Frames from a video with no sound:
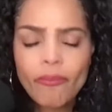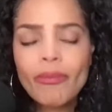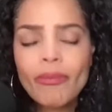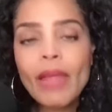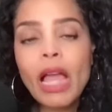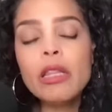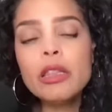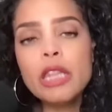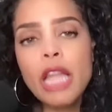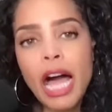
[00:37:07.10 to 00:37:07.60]

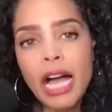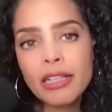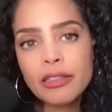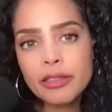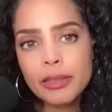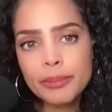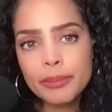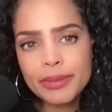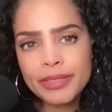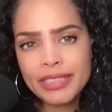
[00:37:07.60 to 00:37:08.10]
locked
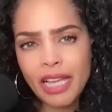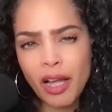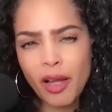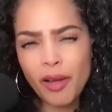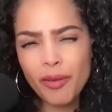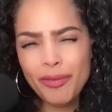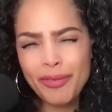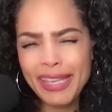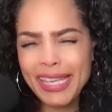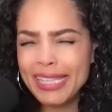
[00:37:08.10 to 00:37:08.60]

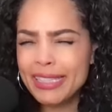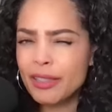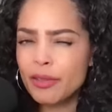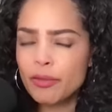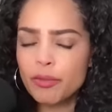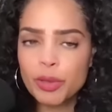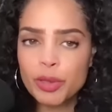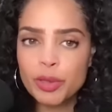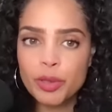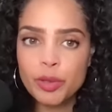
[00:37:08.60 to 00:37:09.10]
himself in a
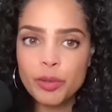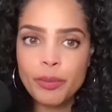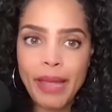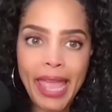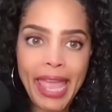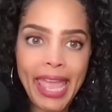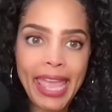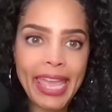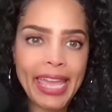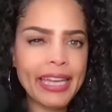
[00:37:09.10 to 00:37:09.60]
room
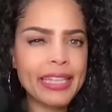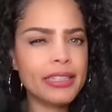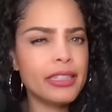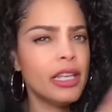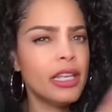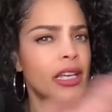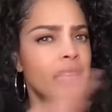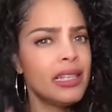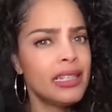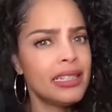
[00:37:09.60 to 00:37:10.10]
and
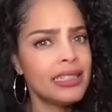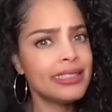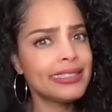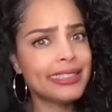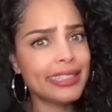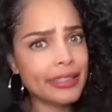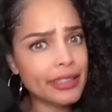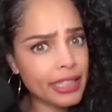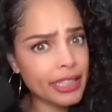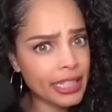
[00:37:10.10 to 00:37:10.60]

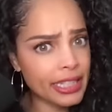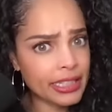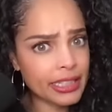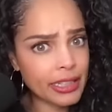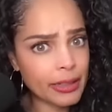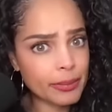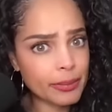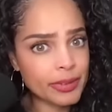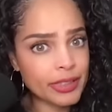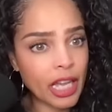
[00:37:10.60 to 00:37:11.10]
deleted
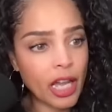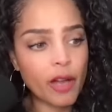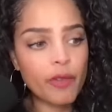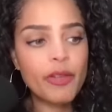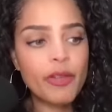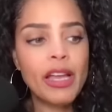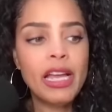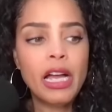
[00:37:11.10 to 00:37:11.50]
himself.